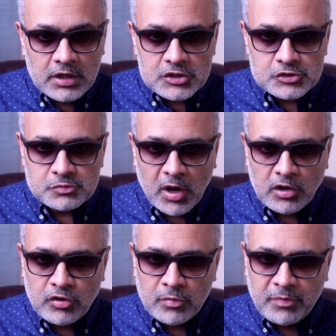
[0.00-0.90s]
Small
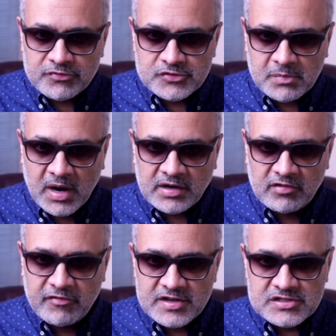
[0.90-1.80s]
group of smart
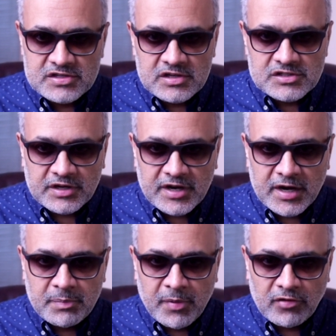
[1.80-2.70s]
investors
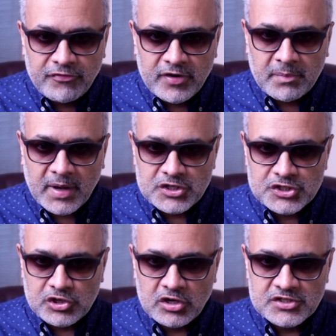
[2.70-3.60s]
did profit by
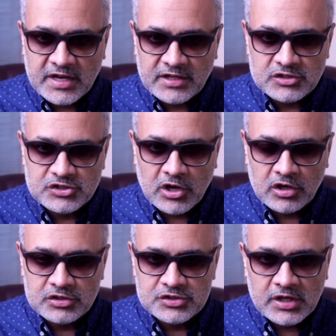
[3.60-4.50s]
short selling
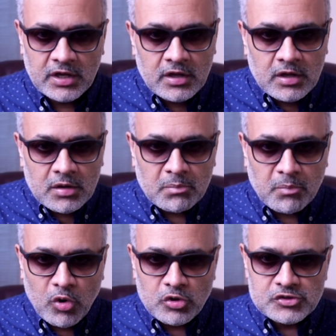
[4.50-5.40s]
stocks.
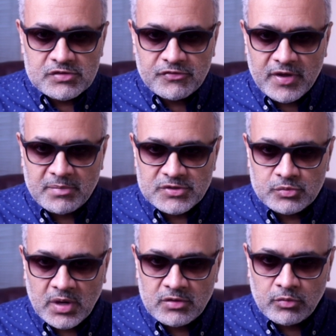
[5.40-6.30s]
Most famous
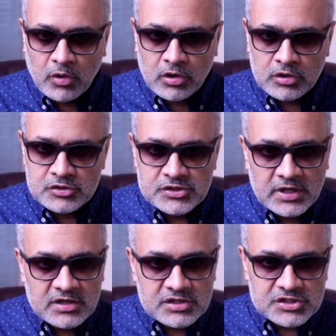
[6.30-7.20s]
one was
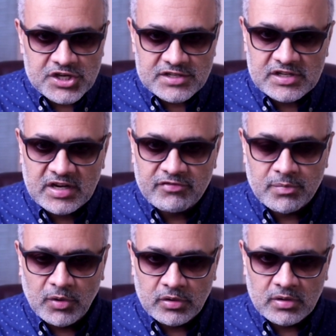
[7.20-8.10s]
Jesse
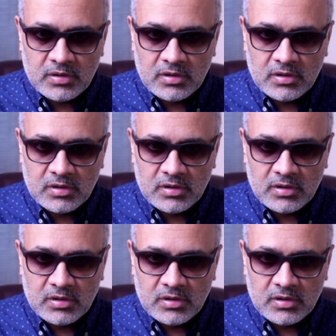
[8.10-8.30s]
Livermore.